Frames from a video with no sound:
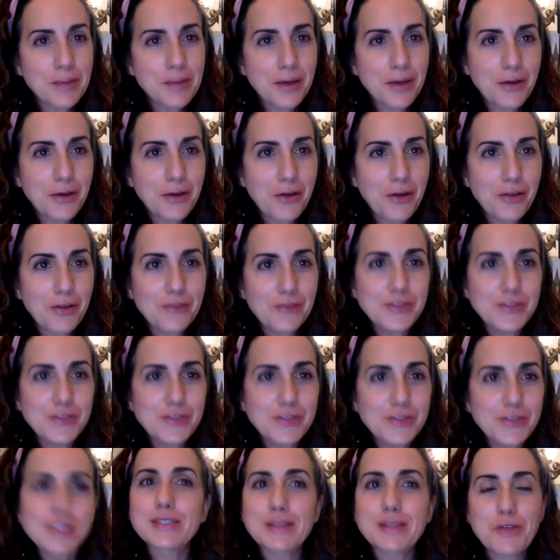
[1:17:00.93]
about all of
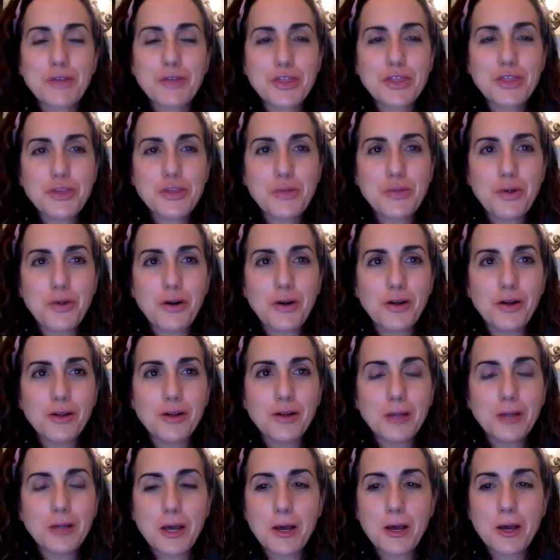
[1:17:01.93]
this with you
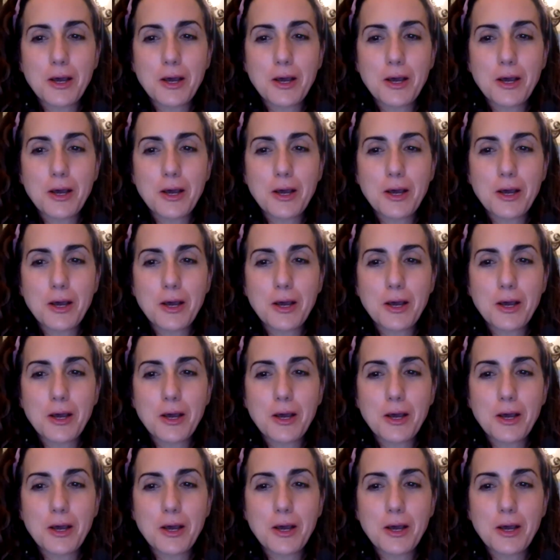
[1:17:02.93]
all.